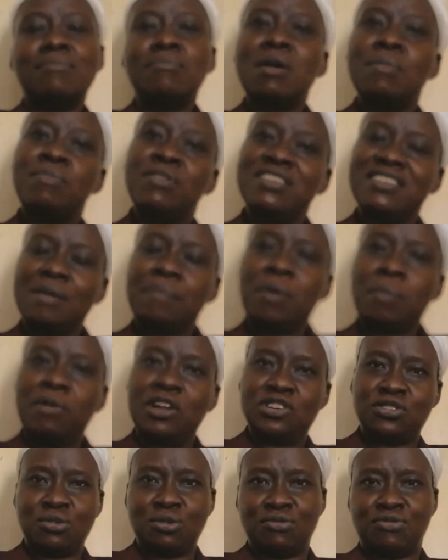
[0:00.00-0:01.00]
Maybe it's a
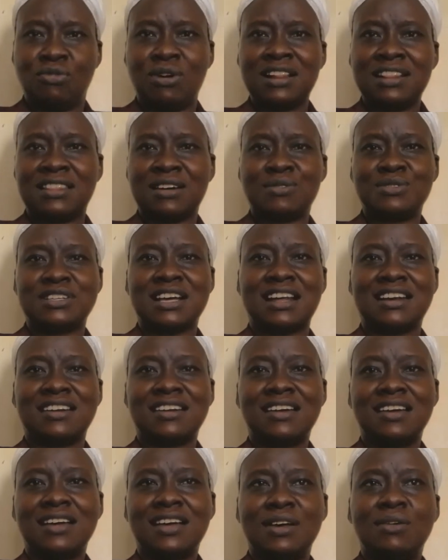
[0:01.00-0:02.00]
population of 1,000.
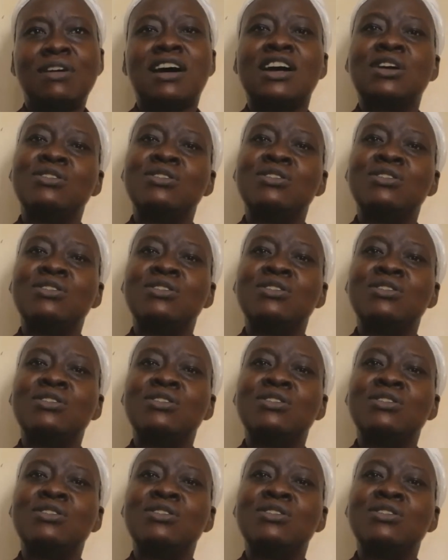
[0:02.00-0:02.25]
You